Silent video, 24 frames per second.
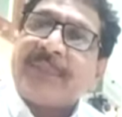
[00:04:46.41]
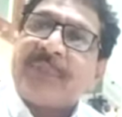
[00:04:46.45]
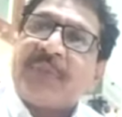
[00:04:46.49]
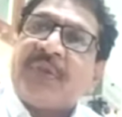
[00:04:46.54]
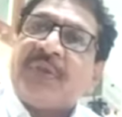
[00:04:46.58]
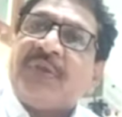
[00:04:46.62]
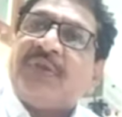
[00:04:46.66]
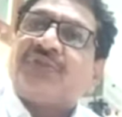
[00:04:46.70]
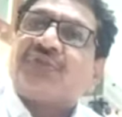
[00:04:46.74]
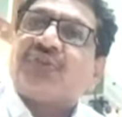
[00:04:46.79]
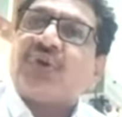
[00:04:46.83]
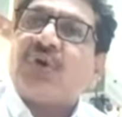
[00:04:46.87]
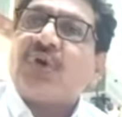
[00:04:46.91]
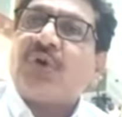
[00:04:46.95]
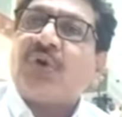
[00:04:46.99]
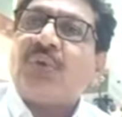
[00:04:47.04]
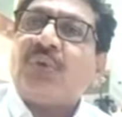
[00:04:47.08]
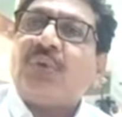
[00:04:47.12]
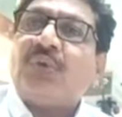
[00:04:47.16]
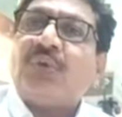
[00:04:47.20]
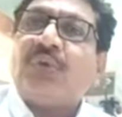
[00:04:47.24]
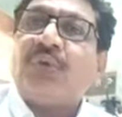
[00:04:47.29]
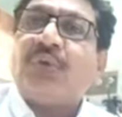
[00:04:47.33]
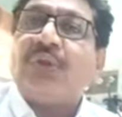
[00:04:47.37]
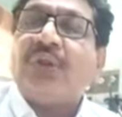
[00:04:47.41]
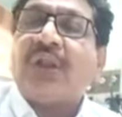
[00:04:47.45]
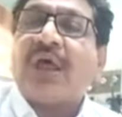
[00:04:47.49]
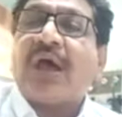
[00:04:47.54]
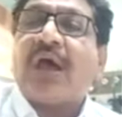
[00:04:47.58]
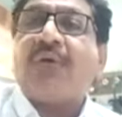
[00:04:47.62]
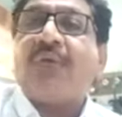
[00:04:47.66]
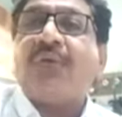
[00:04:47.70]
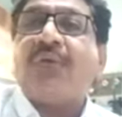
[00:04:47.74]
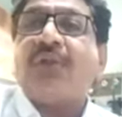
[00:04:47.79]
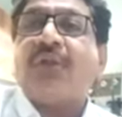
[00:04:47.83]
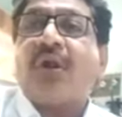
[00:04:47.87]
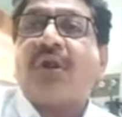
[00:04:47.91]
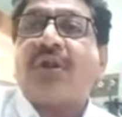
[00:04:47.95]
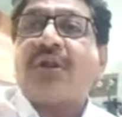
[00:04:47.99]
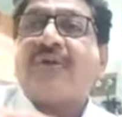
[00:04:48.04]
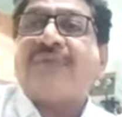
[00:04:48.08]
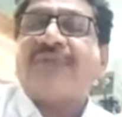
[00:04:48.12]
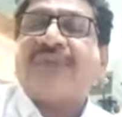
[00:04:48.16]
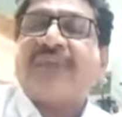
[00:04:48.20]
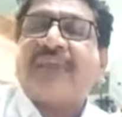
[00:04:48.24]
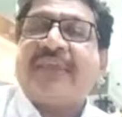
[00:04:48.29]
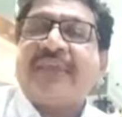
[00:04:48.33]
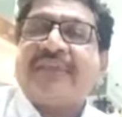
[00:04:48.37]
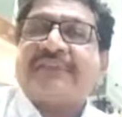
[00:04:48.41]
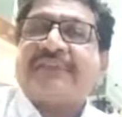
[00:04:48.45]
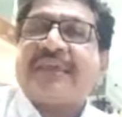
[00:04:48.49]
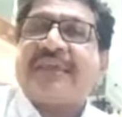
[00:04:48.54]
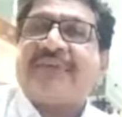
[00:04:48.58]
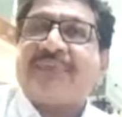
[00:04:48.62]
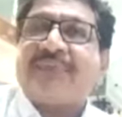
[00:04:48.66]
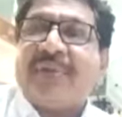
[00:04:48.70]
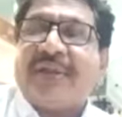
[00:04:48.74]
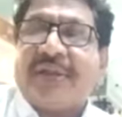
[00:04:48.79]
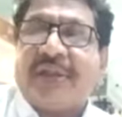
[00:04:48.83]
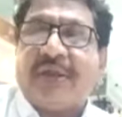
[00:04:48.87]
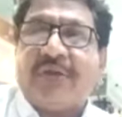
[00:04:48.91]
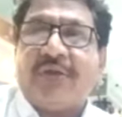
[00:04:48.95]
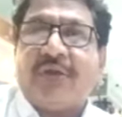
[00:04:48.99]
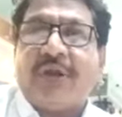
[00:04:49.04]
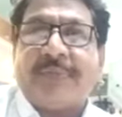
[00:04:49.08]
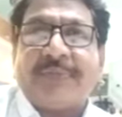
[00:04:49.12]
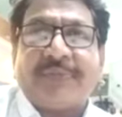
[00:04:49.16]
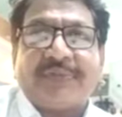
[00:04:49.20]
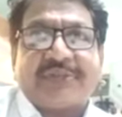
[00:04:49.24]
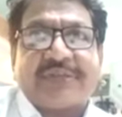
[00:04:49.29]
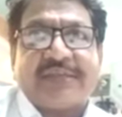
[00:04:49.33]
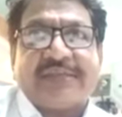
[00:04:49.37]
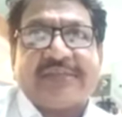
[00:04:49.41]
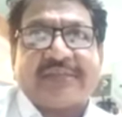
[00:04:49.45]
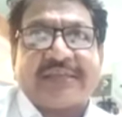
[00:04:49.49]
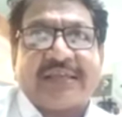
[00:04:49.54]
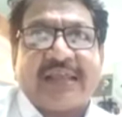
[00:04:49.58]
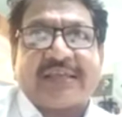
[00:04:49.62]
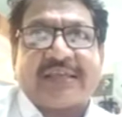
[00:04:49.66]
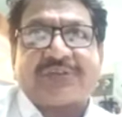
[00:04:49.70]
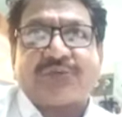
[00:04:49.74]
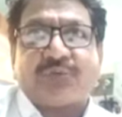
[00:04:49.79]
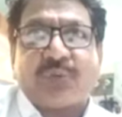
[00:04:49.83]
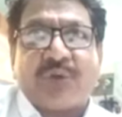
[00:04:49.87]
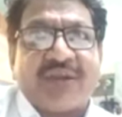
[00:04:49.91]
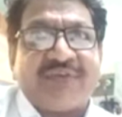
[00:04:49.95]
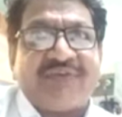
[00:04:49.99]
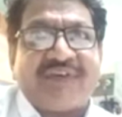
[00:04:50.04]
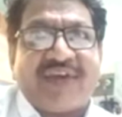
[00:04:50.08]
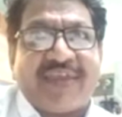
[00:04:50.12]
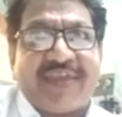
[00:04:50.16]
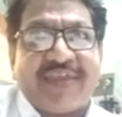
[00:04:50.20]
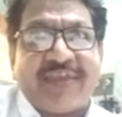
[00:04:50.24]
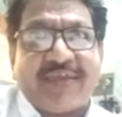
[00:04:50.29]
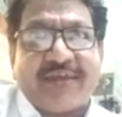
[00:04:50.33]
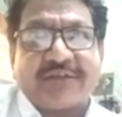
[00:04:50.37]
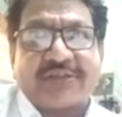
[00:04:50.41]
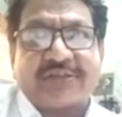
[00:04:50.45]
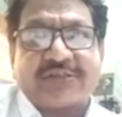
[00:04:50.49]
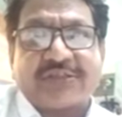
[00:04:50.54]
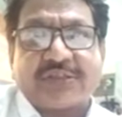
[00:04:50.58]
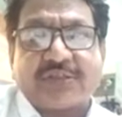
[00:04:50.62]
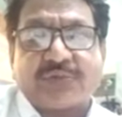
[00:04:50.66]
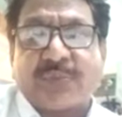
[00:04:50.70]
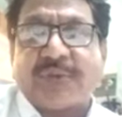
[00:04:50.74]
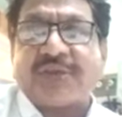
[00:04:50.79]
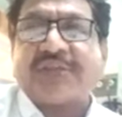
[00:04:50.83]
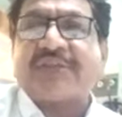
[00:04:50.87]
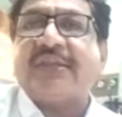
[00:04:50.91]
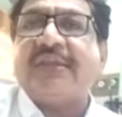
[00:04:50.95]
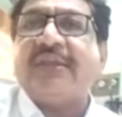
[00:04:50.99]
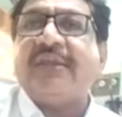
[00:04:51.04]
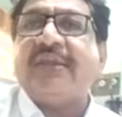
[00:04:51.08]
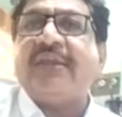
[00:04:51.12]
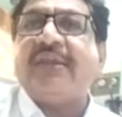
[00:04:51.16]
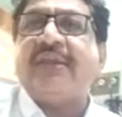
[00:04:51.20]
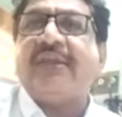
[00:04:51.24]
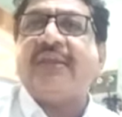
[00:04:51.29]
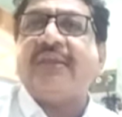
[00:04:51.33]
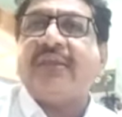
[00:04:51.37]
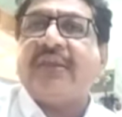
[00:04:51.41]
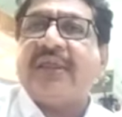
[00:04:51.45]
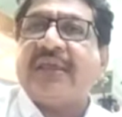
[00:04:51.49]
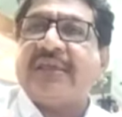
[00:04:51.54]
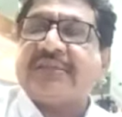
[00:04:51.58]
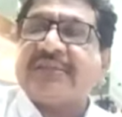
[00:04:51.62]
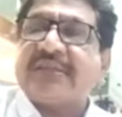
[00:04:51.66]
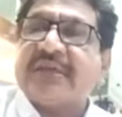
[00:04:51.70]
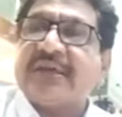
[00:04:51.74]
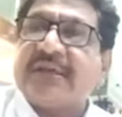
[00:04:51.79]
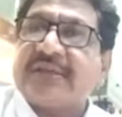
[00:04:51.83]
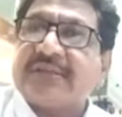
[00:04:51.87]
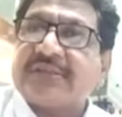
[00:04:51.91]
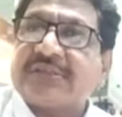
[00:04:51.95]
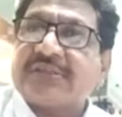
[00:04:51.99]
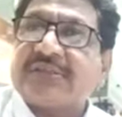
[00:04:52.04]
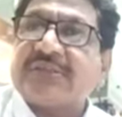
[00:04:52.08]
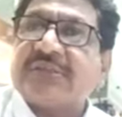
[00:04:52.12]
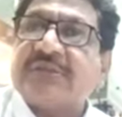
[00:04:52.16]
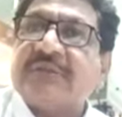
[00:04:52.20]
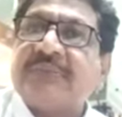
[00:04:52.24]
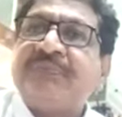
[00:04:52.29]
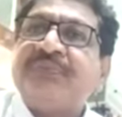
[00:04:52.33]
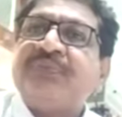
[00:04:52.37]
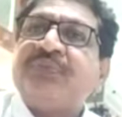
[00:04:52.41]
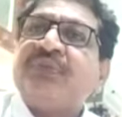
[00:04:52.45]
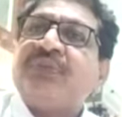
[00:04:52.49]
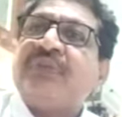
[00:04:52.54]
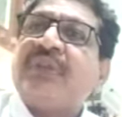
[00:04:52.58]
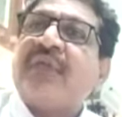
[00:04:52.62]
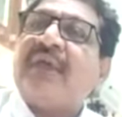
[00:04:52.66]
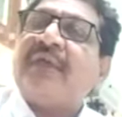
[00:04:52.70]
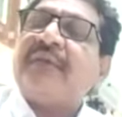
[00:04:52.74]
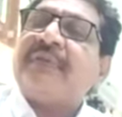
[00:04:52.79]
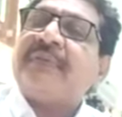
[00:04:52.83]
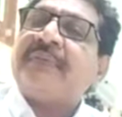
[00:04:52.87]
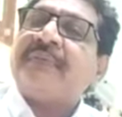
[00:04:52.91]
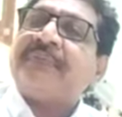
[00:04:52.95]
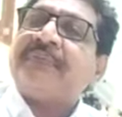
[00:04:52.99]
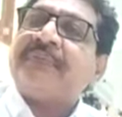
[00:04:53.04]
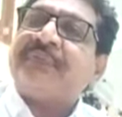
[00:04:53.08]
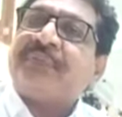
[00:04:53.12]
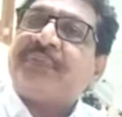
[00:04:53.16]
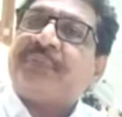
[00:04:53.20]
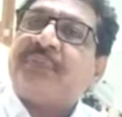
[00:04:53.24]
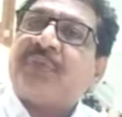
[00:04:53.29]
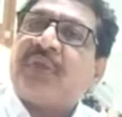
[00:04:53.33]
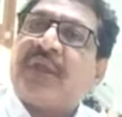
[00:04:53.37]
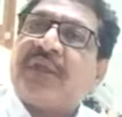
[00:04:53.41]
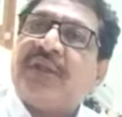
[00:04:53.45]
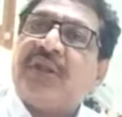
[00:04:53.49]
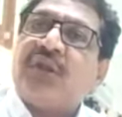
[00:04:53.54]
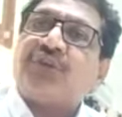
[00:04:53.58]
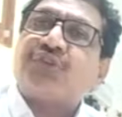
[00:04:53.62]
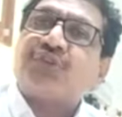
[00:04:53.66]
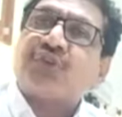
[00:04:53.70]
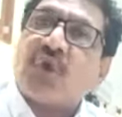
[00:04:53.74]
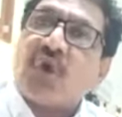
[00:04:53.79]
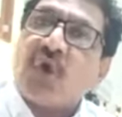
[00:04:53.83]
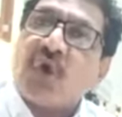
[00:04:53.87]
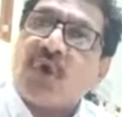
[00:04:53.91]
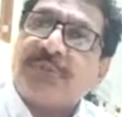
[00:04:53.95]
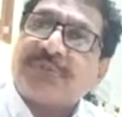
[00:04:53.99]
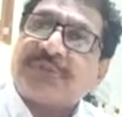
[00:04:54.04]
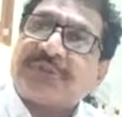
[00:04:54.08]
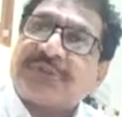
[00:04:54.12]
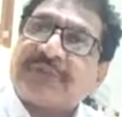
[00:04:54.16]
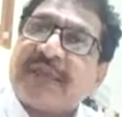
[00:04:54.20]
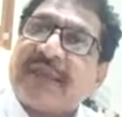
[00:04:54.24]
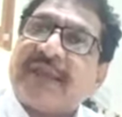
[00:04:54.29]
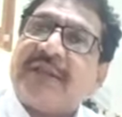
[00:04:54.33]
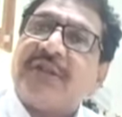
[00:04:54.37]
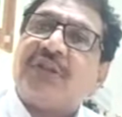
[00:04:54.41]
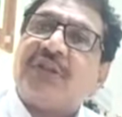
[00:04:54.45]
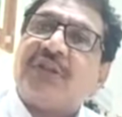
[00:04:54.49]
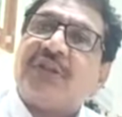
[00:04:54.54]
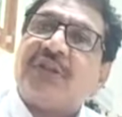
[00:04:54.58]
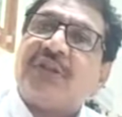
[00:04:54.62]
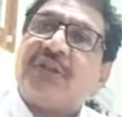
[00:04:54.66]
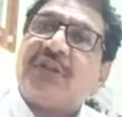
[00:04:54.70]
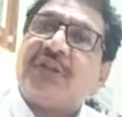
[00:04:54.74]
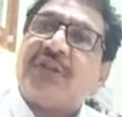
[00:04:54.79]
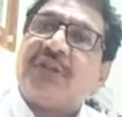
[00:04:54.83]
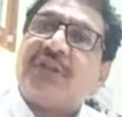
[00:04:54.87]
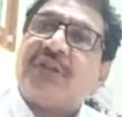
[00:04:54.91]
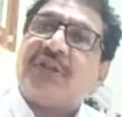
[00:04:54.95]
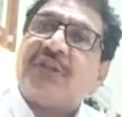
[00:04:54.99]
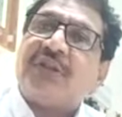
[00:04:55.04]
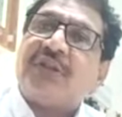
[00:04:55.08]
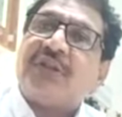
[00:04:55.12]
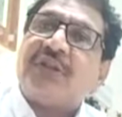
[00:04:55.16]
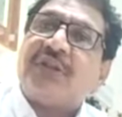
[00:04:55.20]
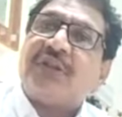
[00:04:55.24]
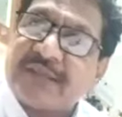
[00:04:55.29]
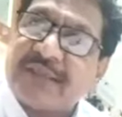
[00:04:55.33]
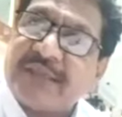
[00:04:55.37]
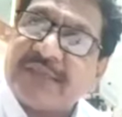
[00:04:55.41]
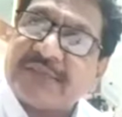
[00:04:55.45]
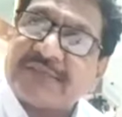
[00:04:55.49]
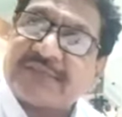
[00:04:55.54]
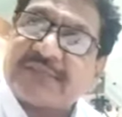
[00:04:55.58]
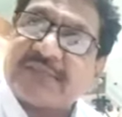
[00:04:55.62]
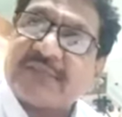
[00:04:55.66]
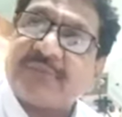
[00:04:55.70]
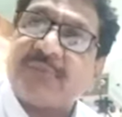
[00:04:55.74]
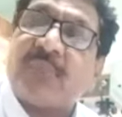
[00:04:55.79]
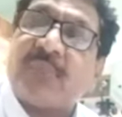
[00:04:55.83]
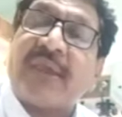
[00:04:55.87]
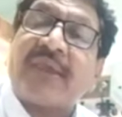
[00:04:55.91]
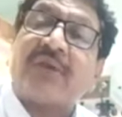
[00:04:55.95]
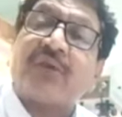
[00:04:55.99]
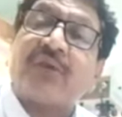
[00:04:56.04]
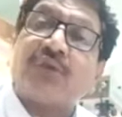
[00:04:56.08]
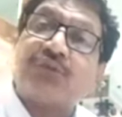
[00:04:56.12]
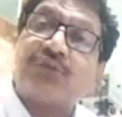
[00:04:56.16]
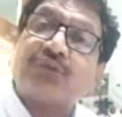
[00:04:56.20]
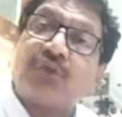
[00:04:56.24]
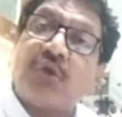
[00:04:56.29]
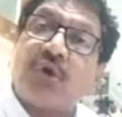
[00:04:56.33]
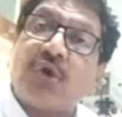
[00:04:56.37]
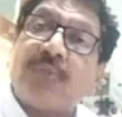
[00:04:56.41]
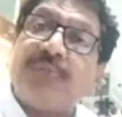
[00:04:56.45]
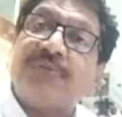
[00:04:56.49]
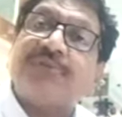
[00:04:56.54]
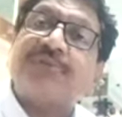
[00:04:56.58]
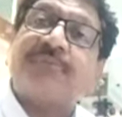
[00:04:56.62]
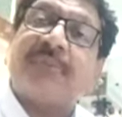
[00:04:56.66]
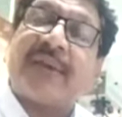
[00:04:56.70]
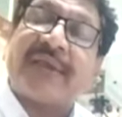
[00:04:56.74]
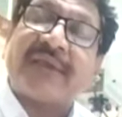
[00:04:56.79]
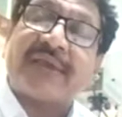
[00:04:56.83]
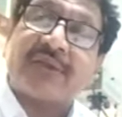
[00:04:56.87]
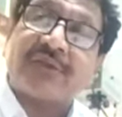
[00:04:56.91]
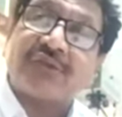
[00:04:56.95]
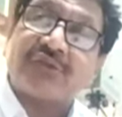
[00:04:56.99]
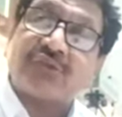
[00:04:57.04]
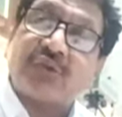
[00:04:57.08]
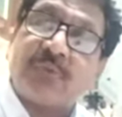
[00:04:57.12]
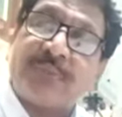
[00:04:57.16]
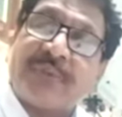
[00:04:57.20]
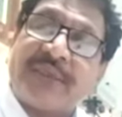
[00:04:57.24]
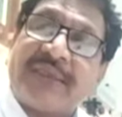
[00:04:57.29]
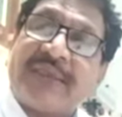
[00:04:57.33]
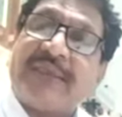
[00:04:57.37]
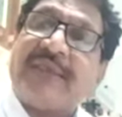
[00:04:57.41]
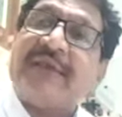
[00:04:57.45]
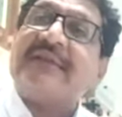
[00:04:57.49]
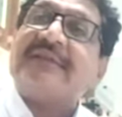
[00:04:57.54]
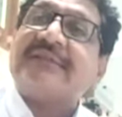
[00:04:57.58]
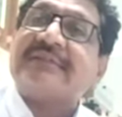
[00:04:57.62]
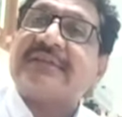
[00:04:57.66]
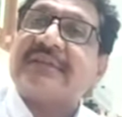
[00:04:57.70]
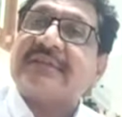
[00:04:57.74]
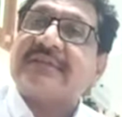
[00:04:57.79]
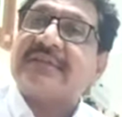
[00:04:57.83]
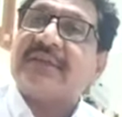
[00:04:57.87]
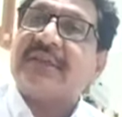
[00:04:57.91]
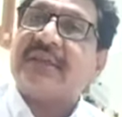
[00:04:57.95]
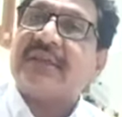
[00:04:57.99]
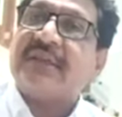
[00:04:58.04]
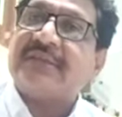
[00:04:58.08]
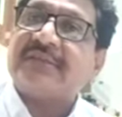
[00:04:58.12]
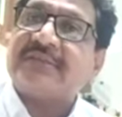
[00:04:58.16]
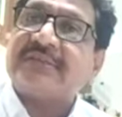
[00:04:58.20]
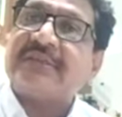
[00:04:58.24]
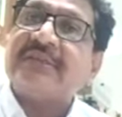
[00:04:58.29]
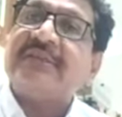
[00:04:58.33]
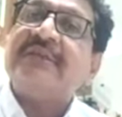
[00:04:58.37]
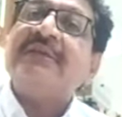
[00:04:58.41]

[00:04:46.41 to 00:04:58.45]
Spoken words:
So now a lot of things have been developed since last 25 years, especially lasers, then endoscopes, endoscopic surgeries, microscopes, microscopic ear surgeries,